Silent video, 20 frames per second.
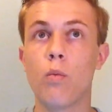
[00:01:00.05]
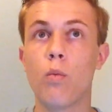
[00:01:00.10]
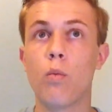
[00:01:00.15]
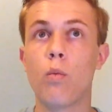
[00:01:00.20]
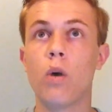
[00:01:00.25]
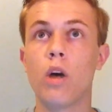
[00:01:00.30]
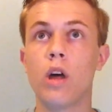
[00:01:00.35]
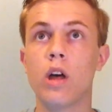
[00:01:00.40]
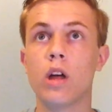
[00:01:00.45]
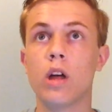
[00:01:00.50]

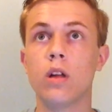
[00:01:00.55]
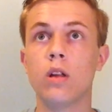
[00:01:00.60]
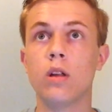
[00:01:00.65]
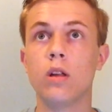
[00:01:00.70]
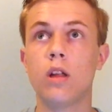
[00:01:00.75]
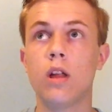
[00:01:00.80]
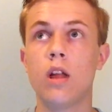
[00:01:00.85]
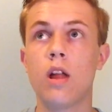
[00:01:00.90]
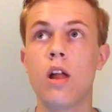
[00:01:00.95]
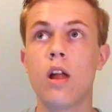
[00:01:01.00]
Well,
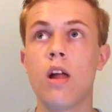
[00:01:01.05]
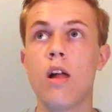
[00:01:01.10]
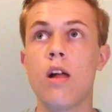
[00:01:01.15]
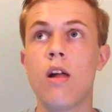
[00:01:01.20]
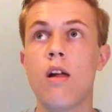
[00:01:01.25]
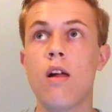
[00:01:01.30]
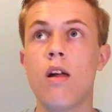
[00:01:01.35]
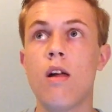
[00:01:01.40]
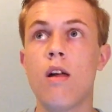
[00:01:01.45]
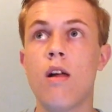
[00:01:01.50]

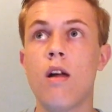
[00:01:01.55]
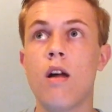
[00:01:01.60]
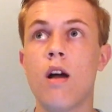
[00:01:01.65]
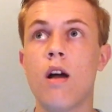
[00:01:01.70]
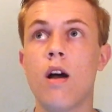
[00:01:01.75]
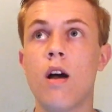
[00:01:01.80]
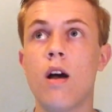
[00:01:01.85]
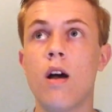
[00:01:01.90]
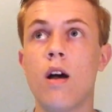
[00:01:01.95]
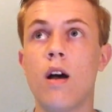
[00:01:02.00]

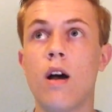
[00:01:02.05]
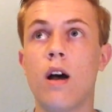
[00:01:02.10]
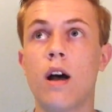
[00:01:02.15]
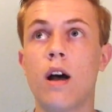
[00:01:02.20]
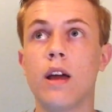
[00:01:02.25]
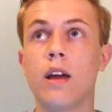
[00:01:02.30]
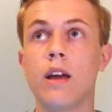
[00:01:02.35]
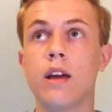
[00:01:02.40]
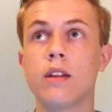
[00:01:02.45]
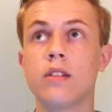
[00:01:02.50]
I
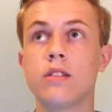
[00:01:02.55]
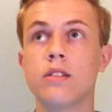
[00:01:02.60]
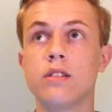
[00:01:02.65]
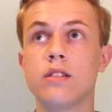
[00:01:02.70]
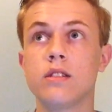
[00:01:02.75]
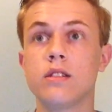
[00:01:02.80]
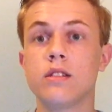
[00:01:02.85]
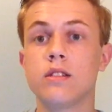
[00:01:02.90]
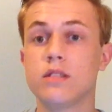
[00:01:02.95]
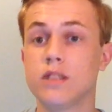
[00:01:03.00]
guess
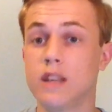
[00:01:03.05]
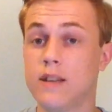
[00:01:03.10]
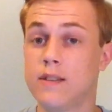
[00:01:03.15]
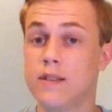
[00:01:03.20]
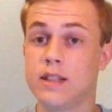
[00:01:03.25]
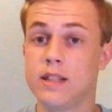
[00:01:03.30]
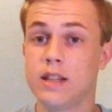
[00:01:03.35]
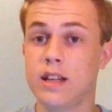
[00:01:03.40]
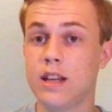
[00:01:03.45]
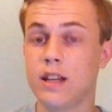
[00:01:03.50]

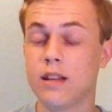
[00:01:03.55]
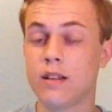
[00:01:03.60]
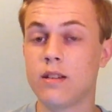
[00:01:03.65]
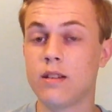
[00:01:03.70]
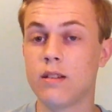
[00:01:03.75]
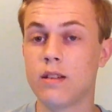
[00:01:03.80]
17